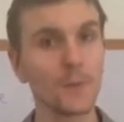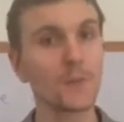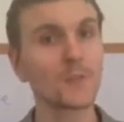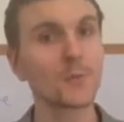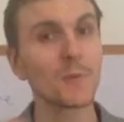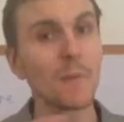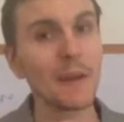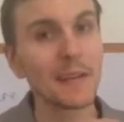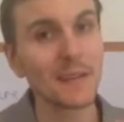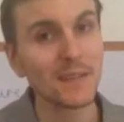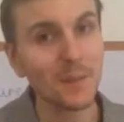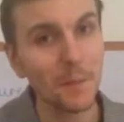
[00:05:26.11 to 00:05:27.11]
because we're
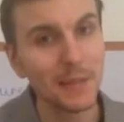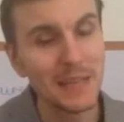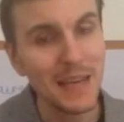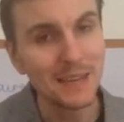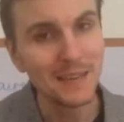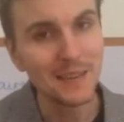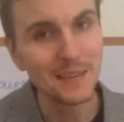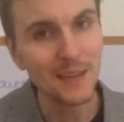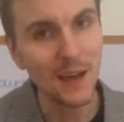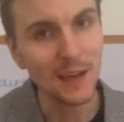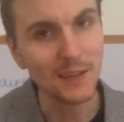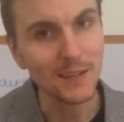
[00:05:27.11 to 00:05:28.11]
making somebody
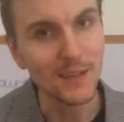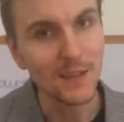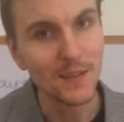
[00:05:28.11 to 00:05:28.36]
sad.